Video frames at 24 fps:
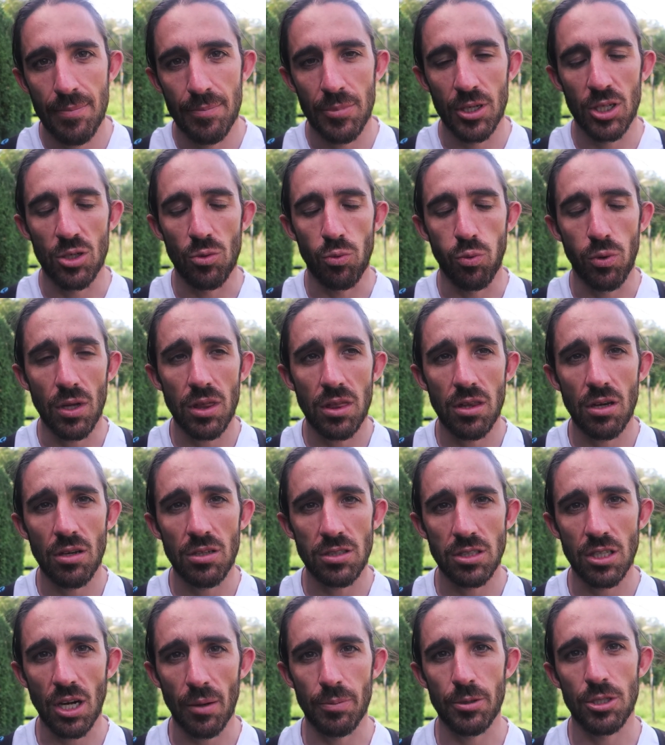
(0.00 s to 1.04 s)
But with
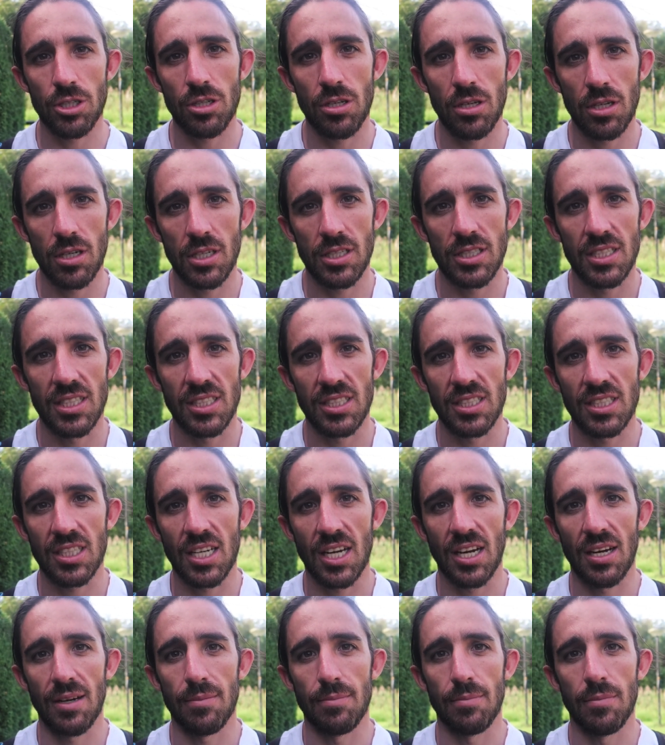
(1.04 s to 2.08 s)
those opportunities
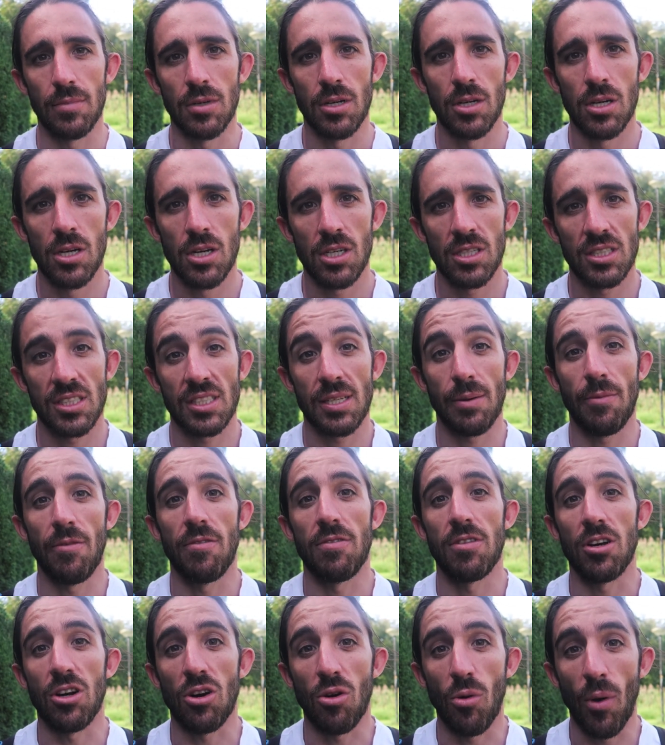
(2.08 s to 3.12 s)
come some
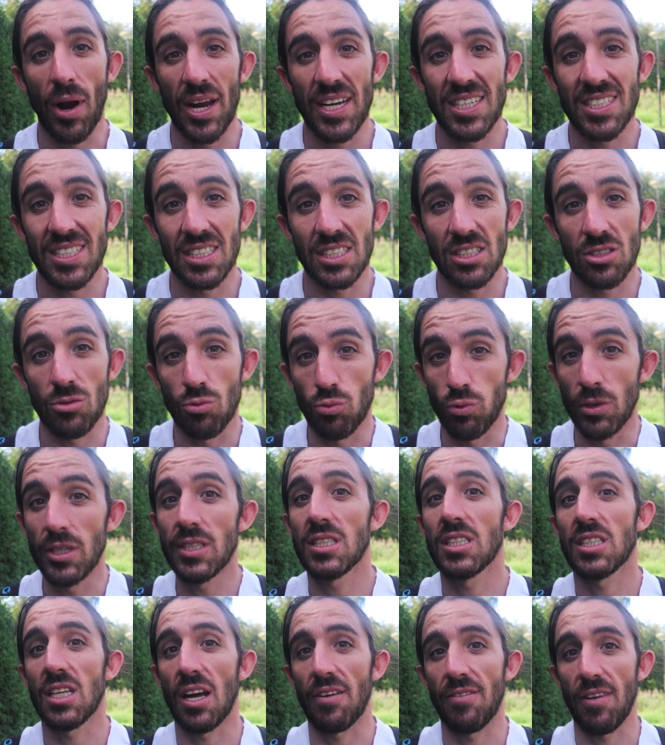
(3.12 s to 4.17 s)
of the greatest
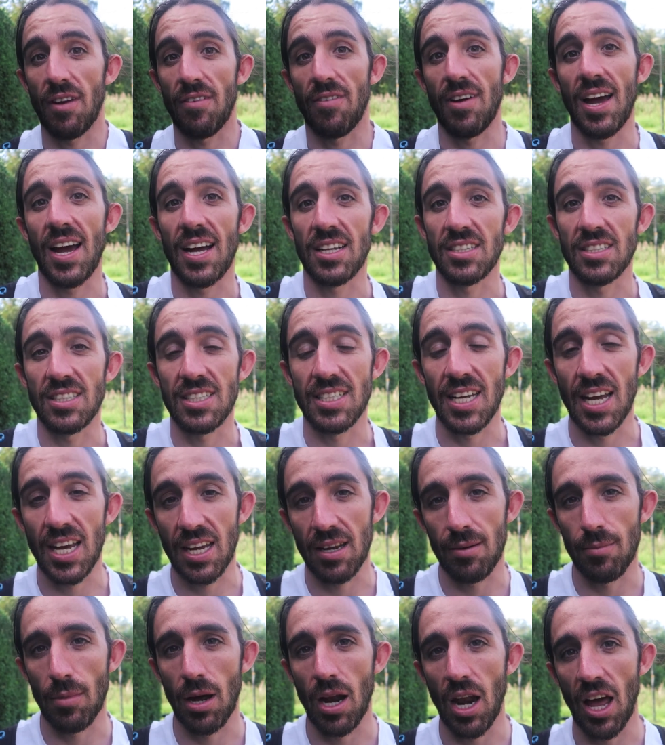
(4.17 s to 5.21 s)
risks I've ever had to
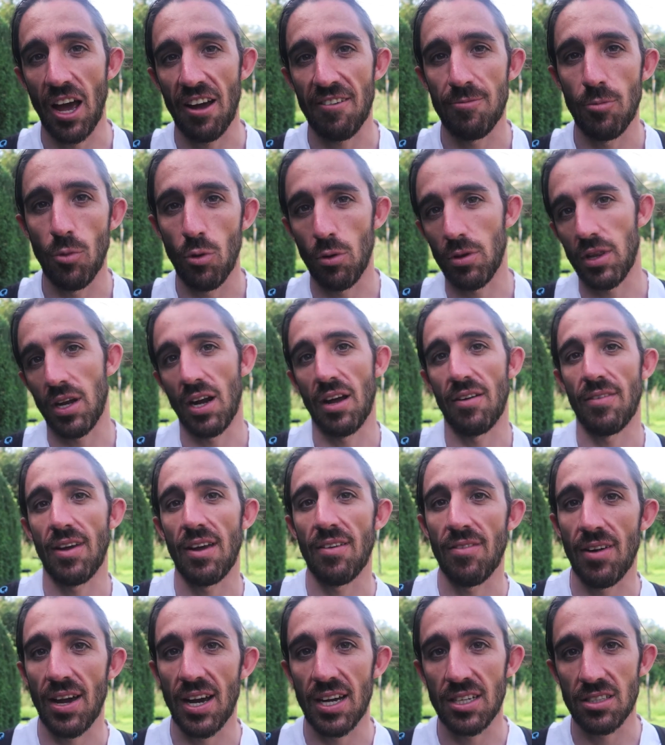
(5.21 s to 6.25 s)
take in my life, more than I've
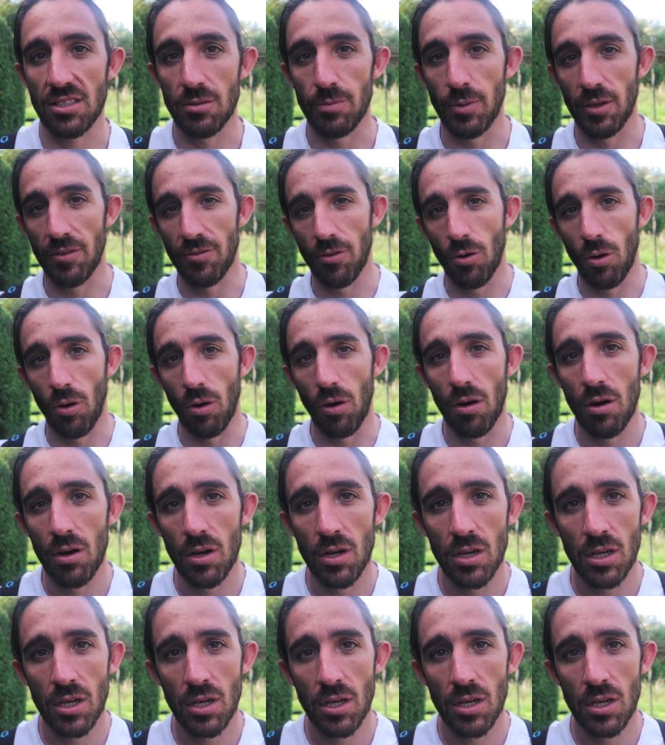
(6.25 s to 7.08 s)
ever had to before.